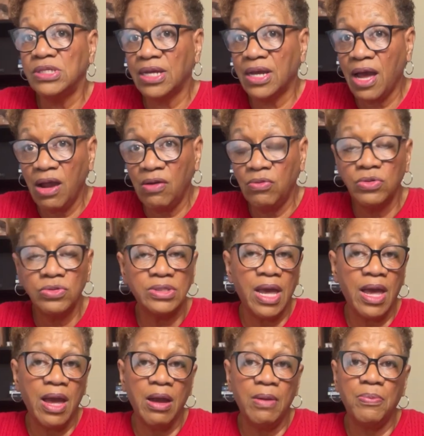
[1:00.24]
the Kairos
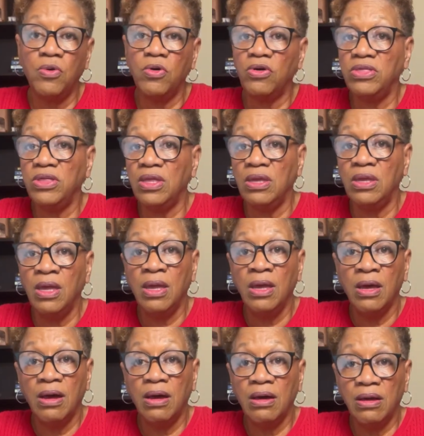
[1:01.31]
app or the
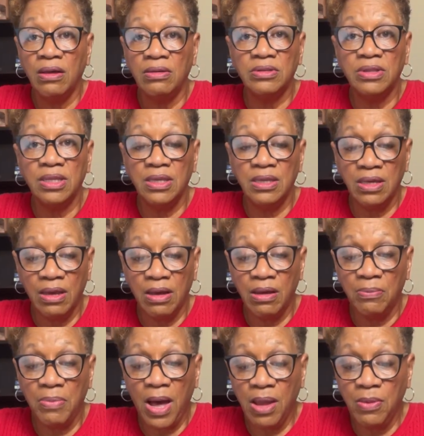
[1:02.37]

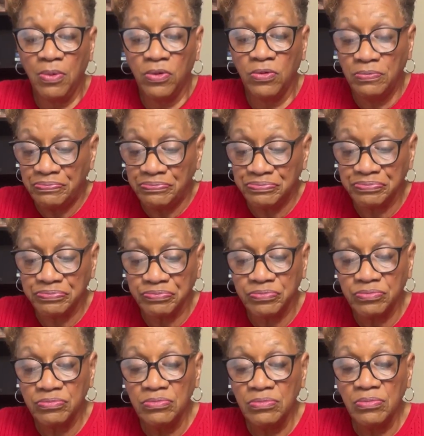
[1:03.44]
Bible,
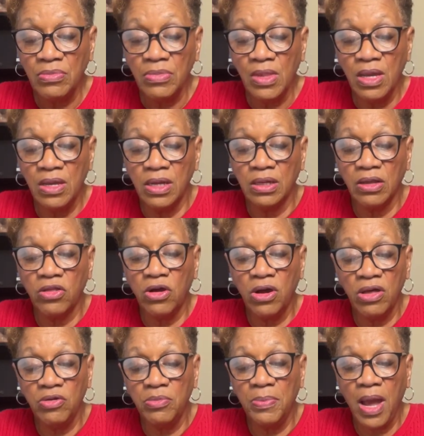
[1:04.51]
another
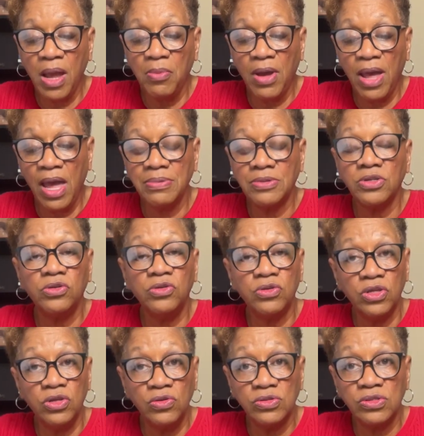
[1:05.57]
other Bible app. So you
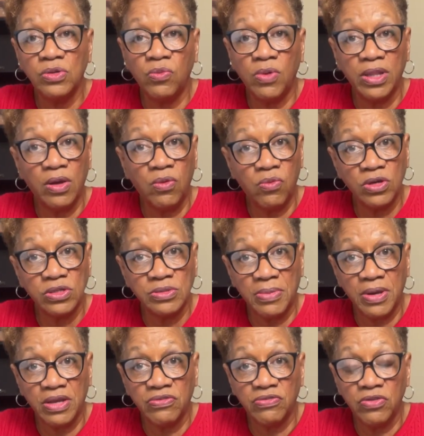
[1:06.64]
can use the one that works
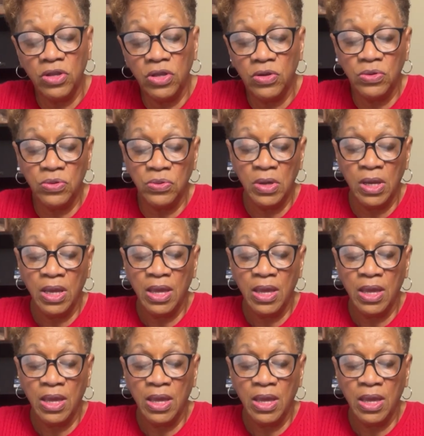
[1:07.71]
best for you.